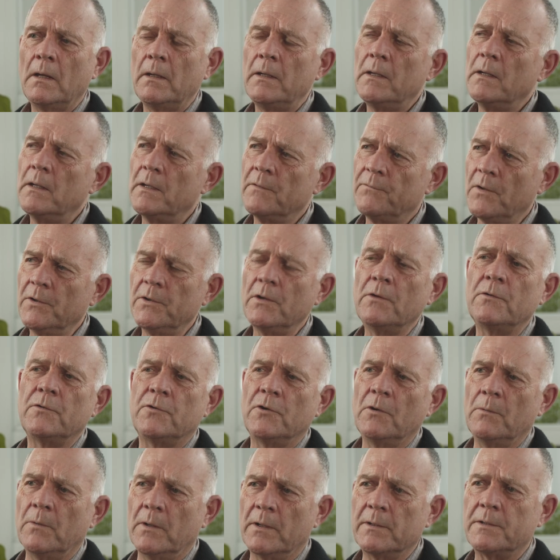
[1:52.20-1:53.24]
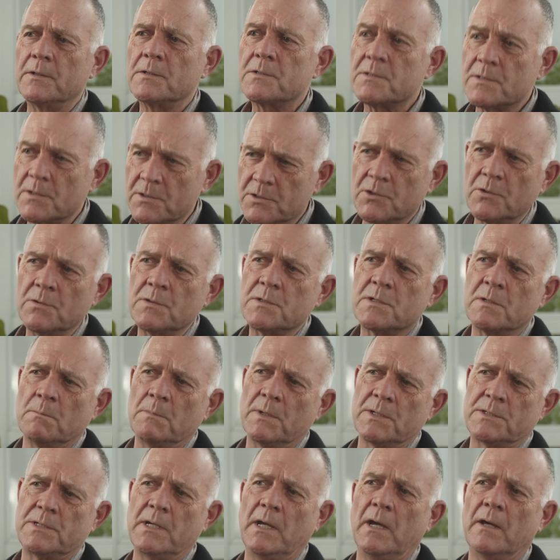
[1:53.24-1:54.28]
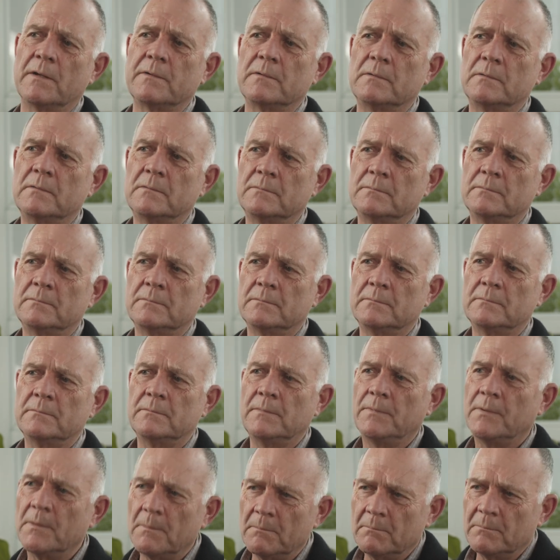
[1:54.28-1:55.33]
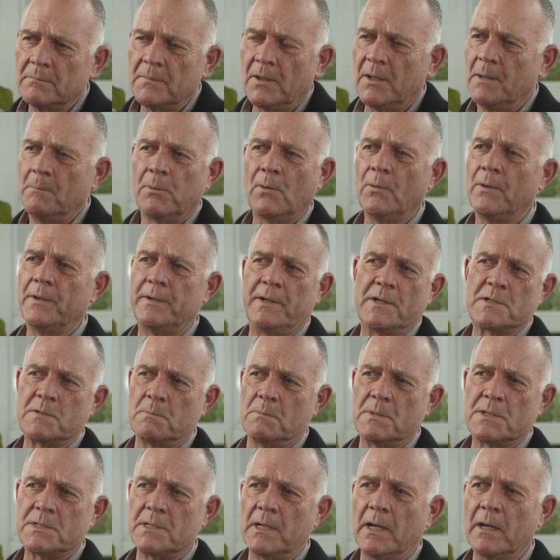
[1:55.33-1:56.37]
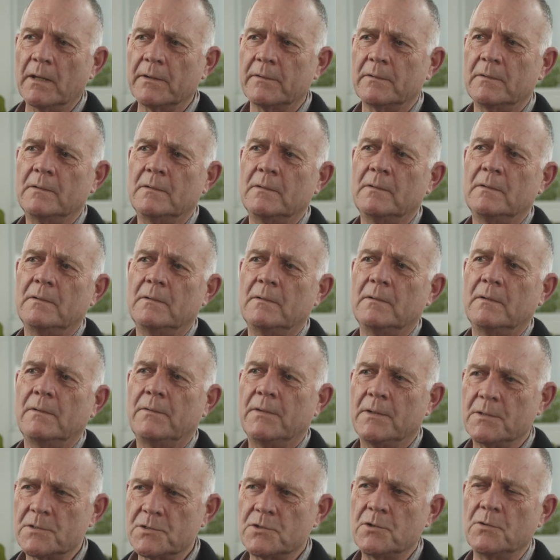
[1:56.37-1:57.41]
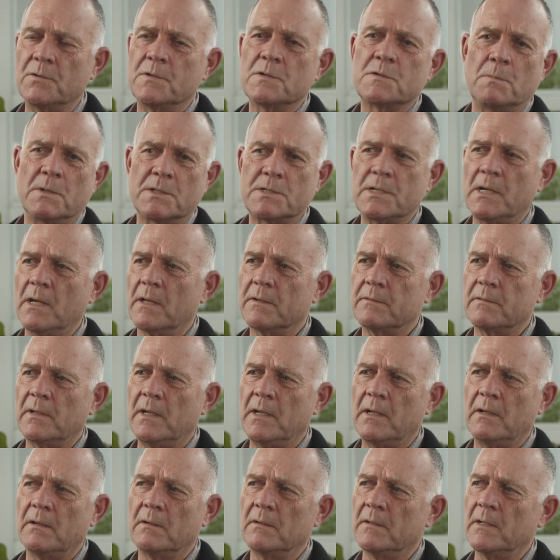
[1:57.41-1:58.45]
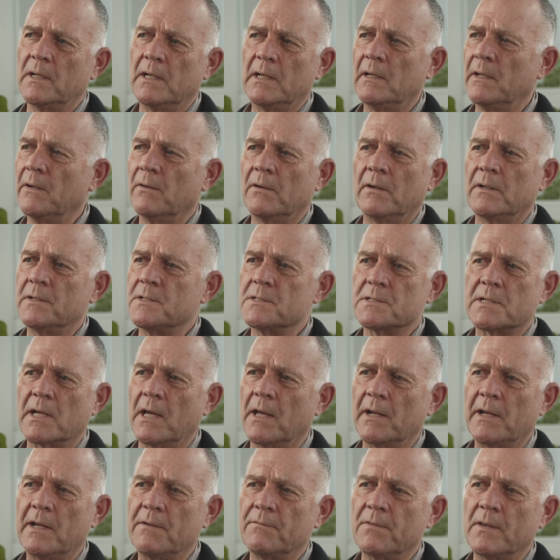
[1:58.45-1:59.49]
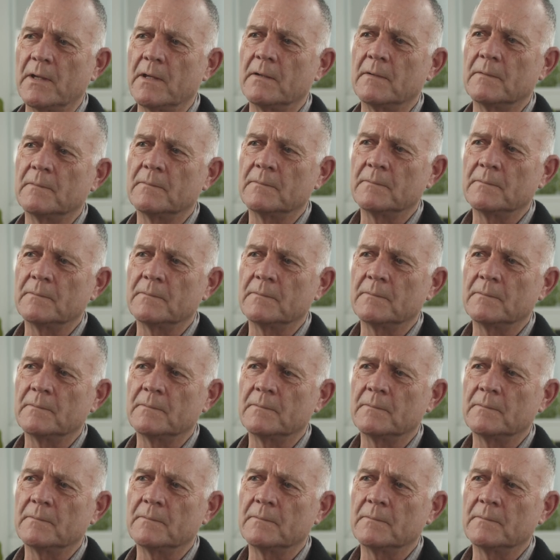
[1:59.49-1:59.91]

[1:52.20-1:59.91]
Yeah, and if I don't do it, it's the students that miss out. My employer doesn't miss out, their students miss out, and I just can't have that.